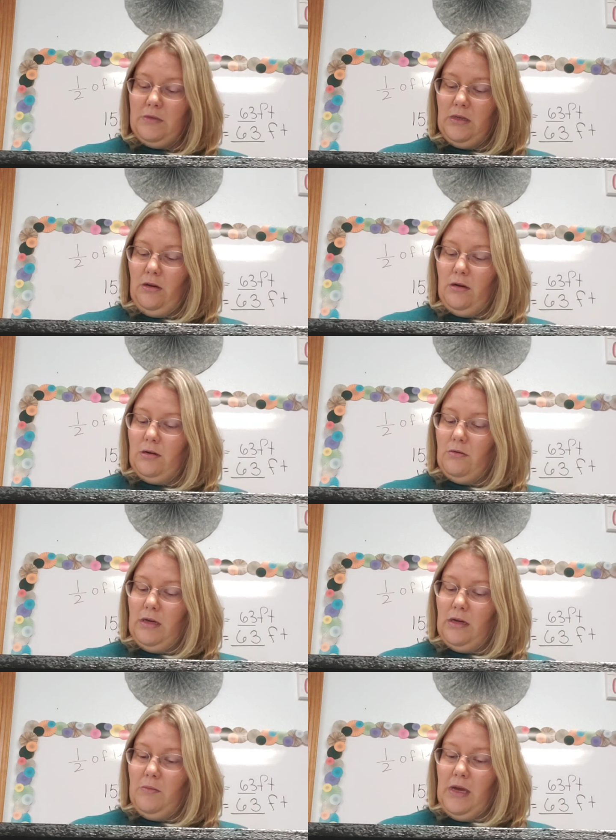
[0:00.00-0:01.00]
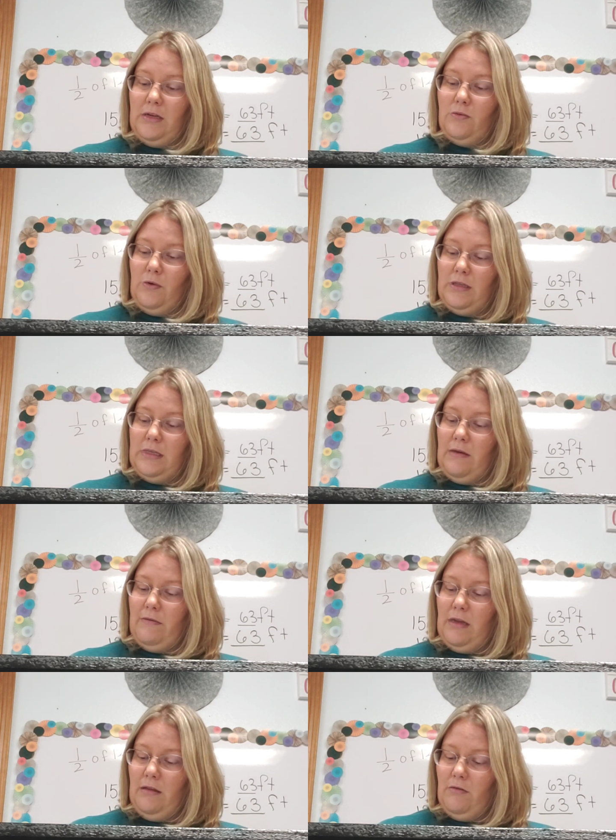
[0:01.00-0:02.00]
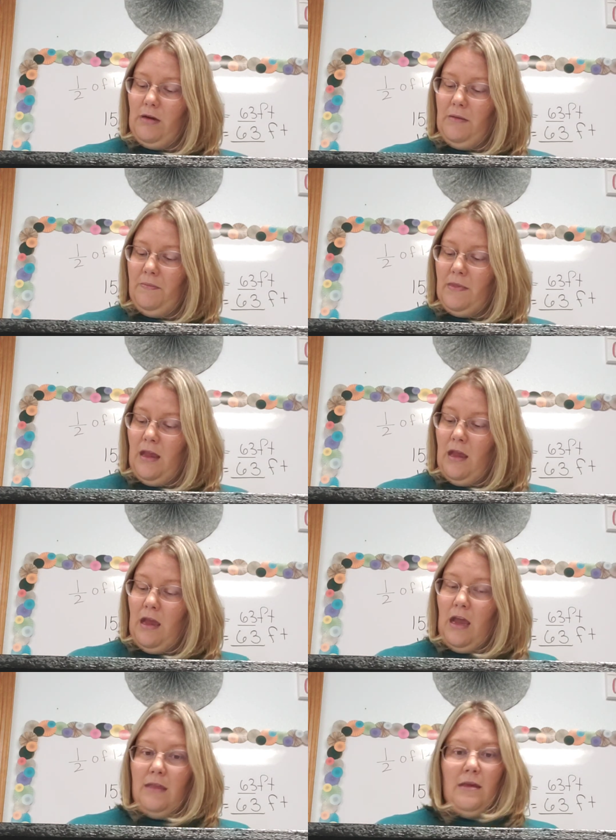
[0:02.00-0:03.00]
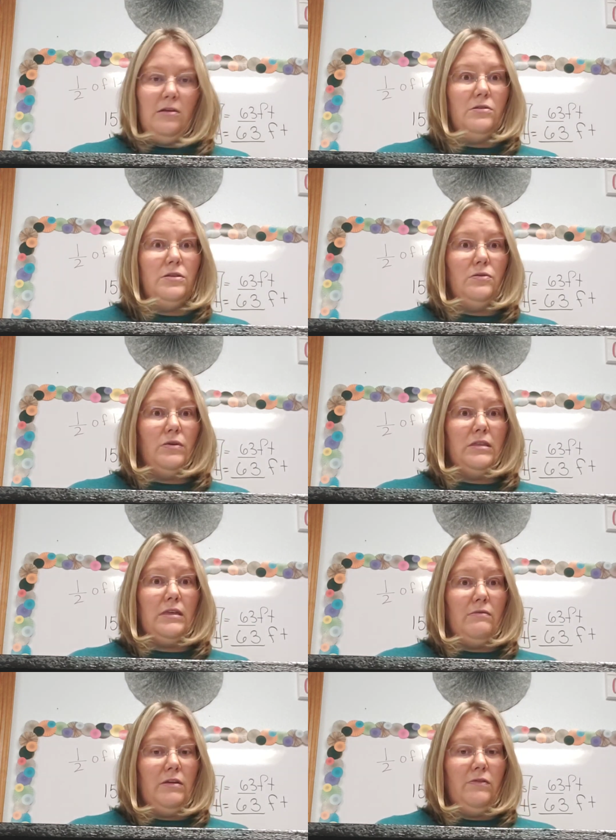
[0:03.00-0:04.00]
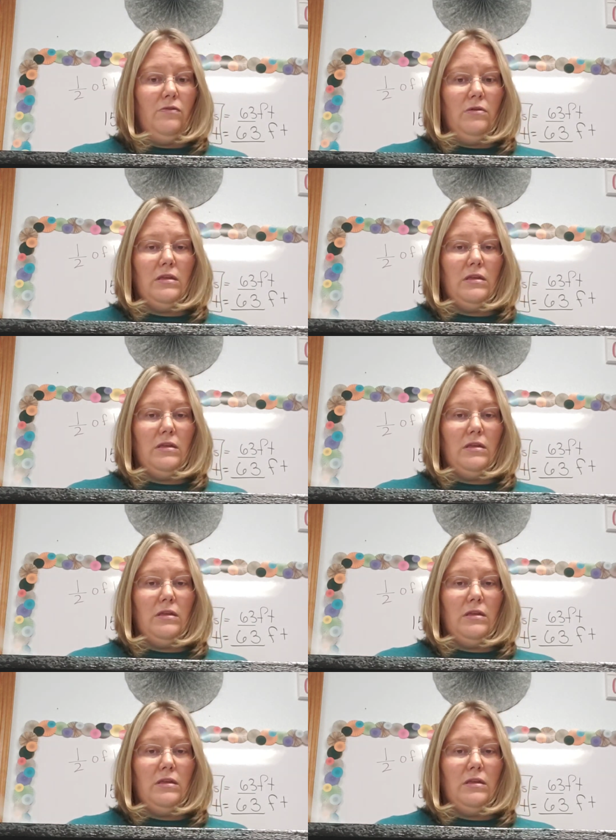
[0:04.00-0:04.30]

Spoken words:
So you're going to read on page 173, and then you'll do 174.